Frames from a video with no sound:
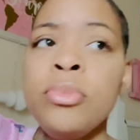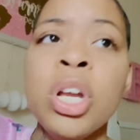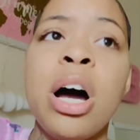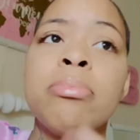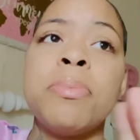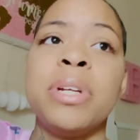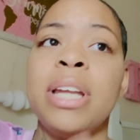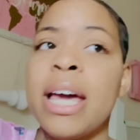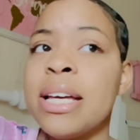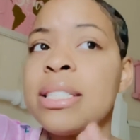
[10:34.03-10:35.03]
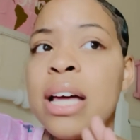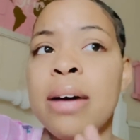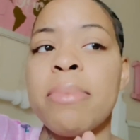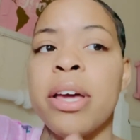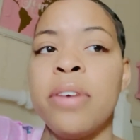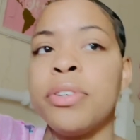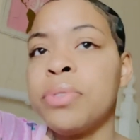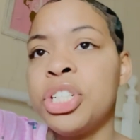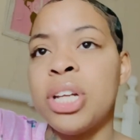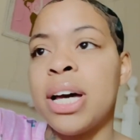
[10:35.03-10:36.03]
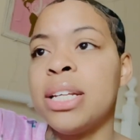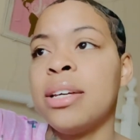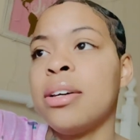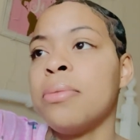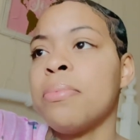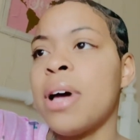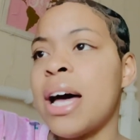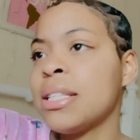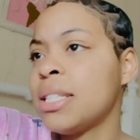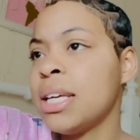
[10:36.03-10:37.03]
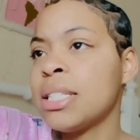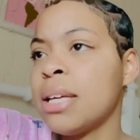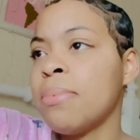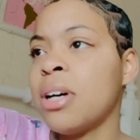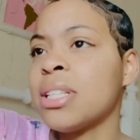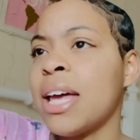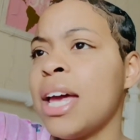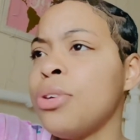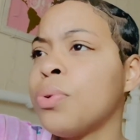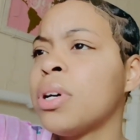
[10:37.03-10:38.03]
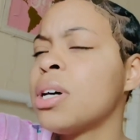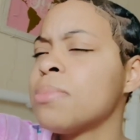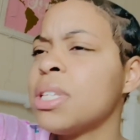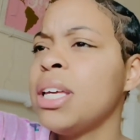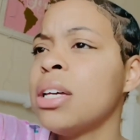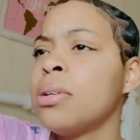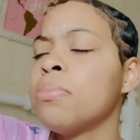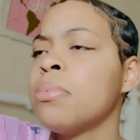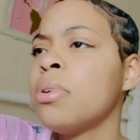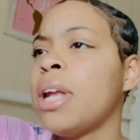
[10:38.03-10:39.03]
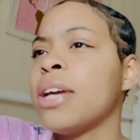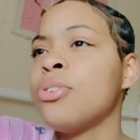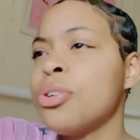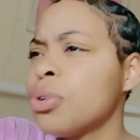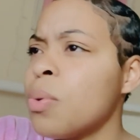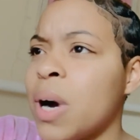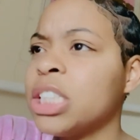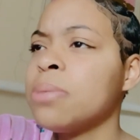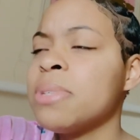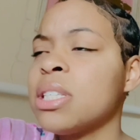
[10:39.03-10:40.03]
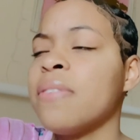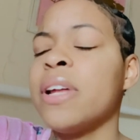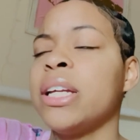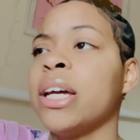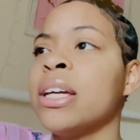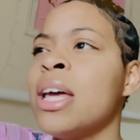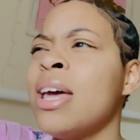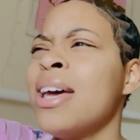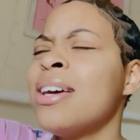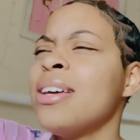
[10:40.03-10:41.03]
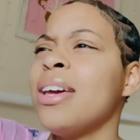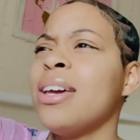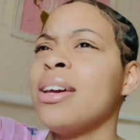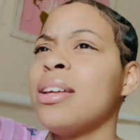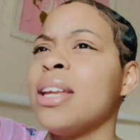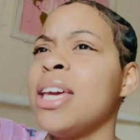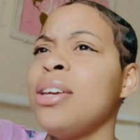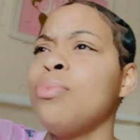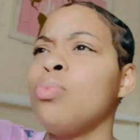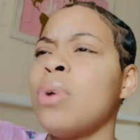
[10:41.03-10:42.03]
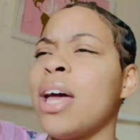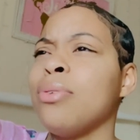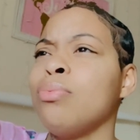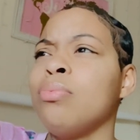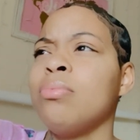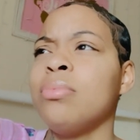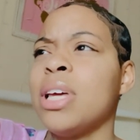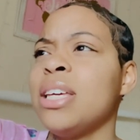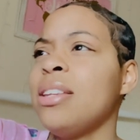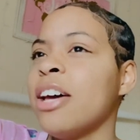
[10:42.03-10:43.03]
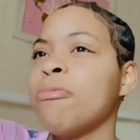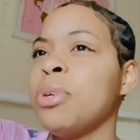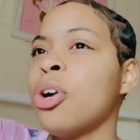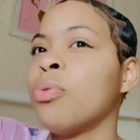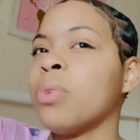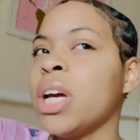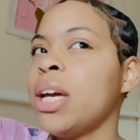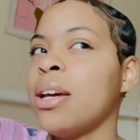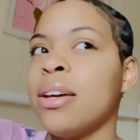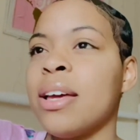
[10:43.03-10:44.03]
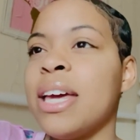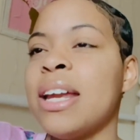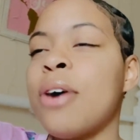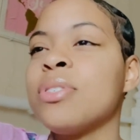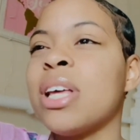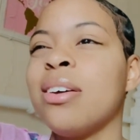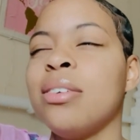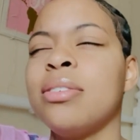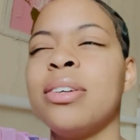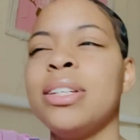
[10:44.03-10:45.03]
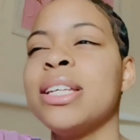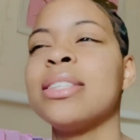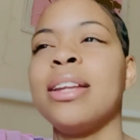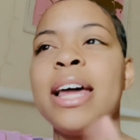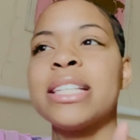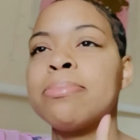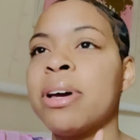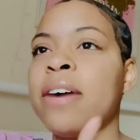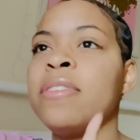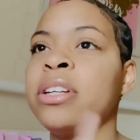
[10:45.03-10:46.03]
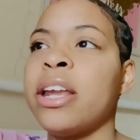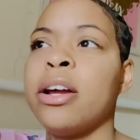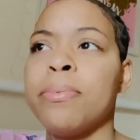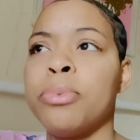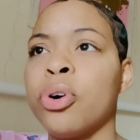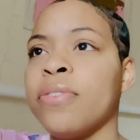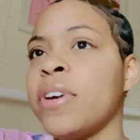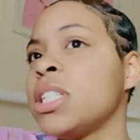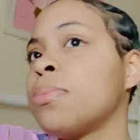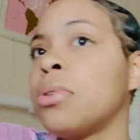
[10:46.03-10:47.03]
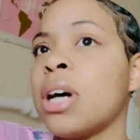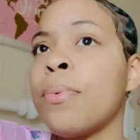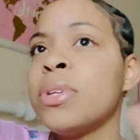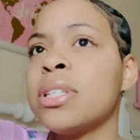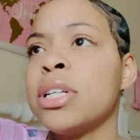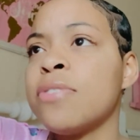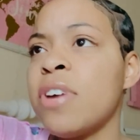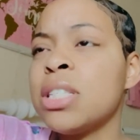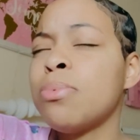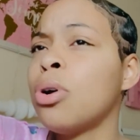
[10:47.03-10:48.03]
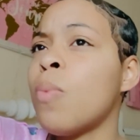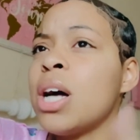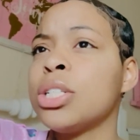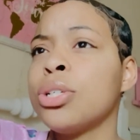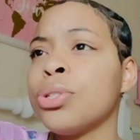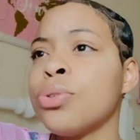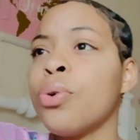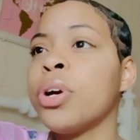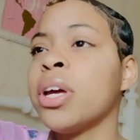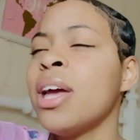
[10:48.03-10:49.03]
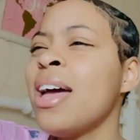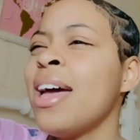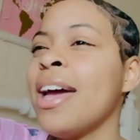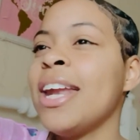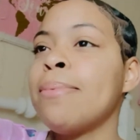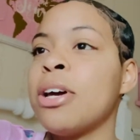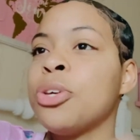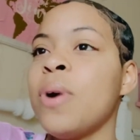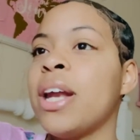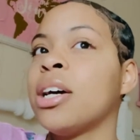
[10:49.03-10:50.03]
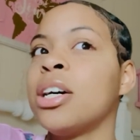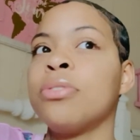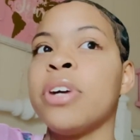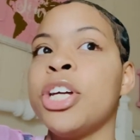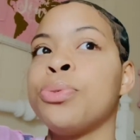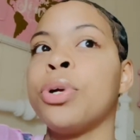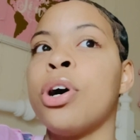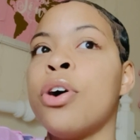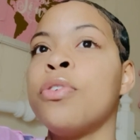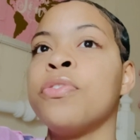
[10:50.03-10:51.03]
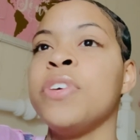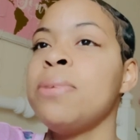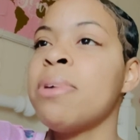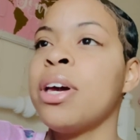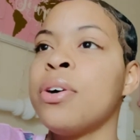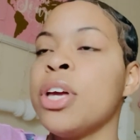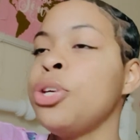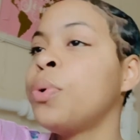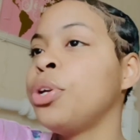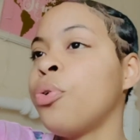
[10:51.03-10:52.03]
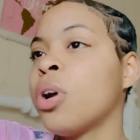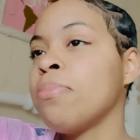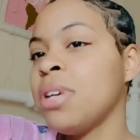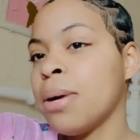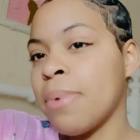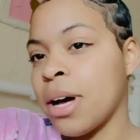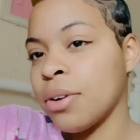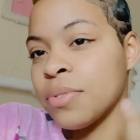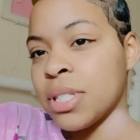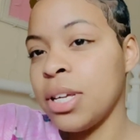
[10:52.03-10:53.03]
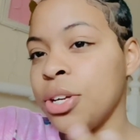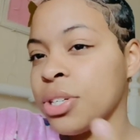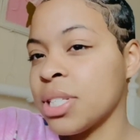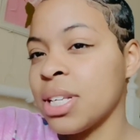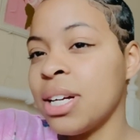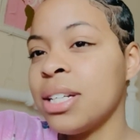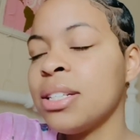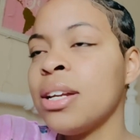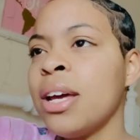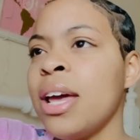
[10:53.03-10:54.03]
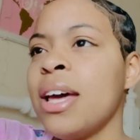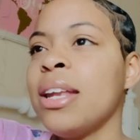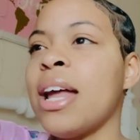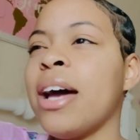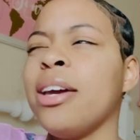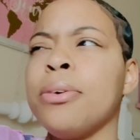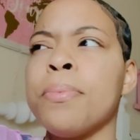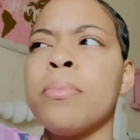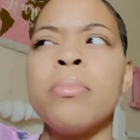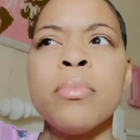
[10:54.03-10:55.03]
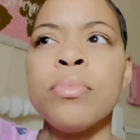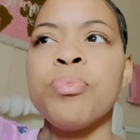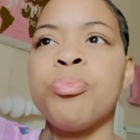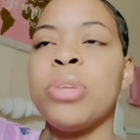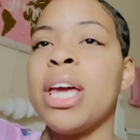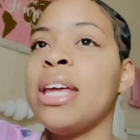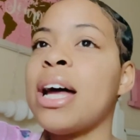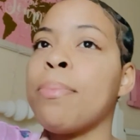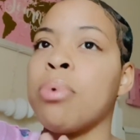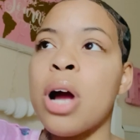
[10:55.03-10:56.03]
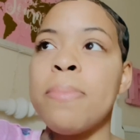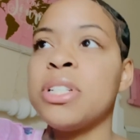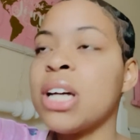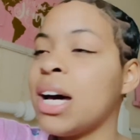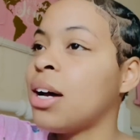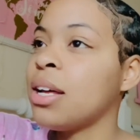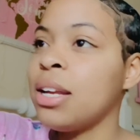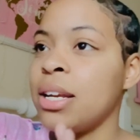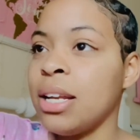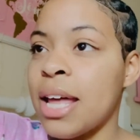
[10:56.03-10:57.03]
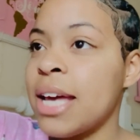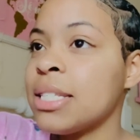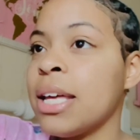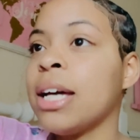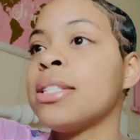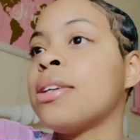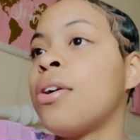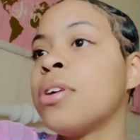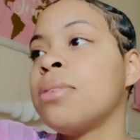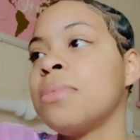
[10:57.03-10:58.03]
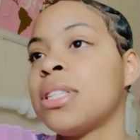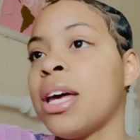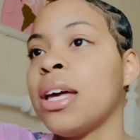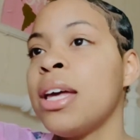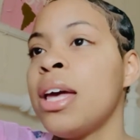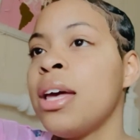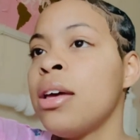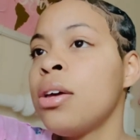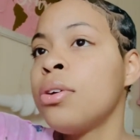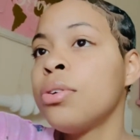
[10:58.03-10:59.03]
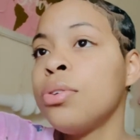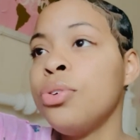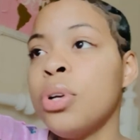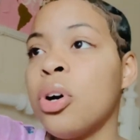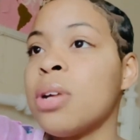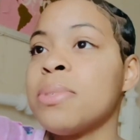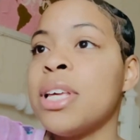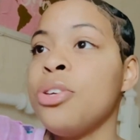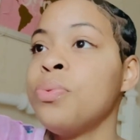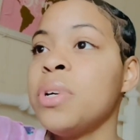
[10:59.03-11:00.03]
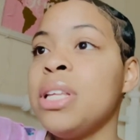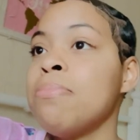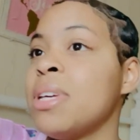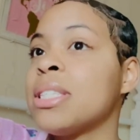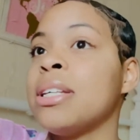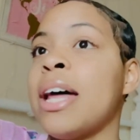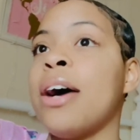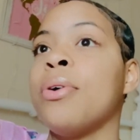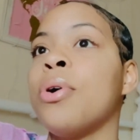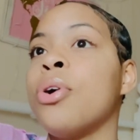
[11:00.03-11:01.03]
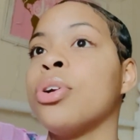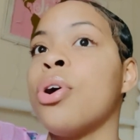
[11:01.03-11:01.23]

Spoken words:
I remember the last time I ever reached out to him, I texted him and I was like, hey, you could come see him. Like, you know, you could watch him and stuff like that. And he, like, he left me on red. And I was like, this is the last time I ever looked at that boy Facebook. I went to his Facebook and watched his story. And I'm like, you had a gun rage with a whole female and you ignoring me about seeing your son? Like, and I promise y'all, the last thing I told him is that, you know what I'm saying? You really missing out on a